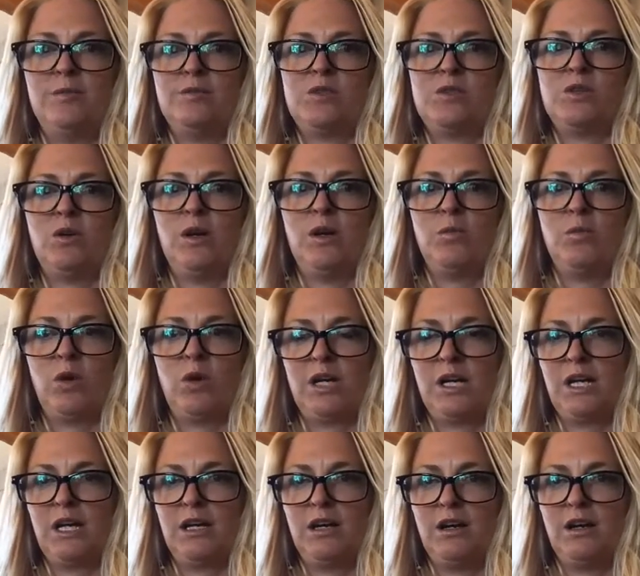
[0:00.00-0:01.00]
So I'm
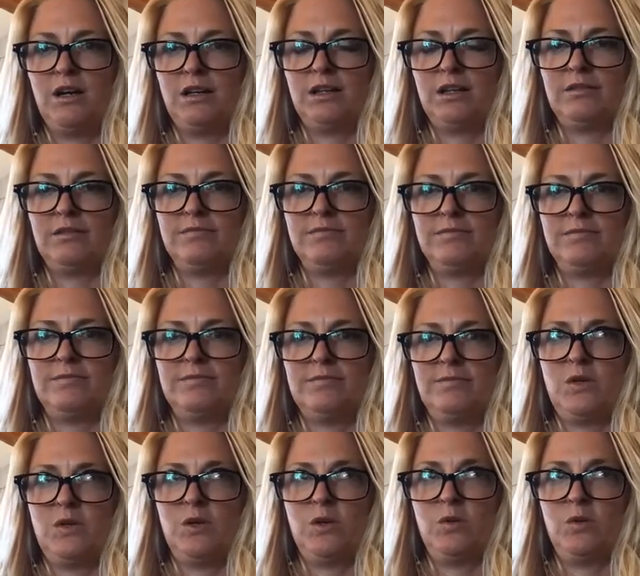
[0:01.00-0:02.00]
working on,
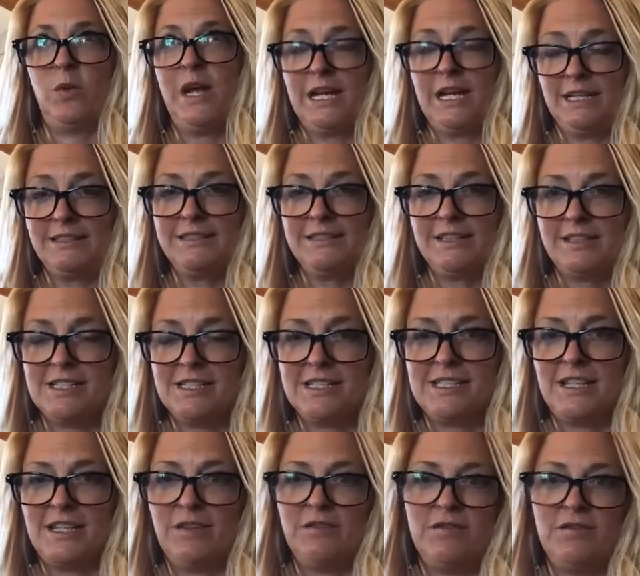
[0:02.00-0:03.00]
or waiting to
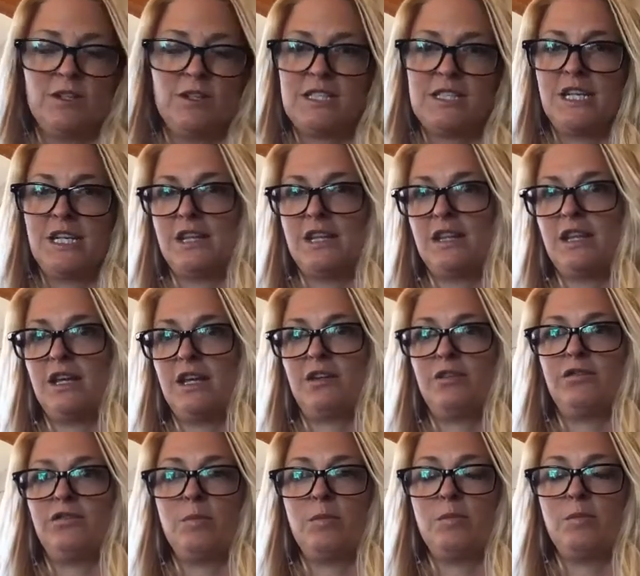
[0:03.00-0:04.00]
see if there's anything
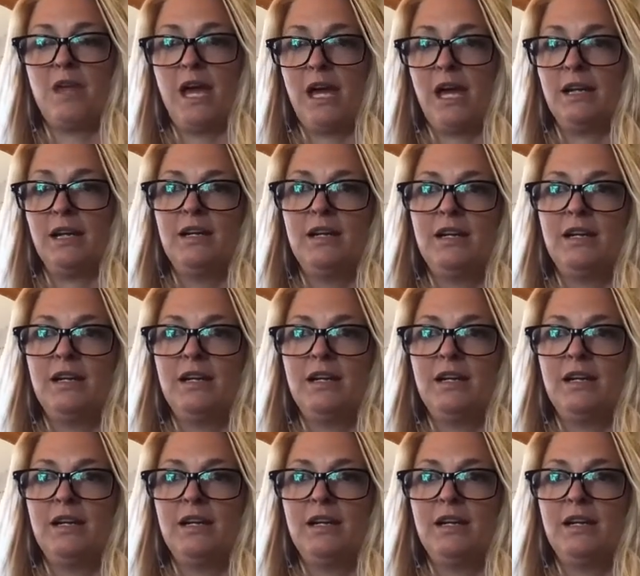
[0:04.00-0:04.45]
from that.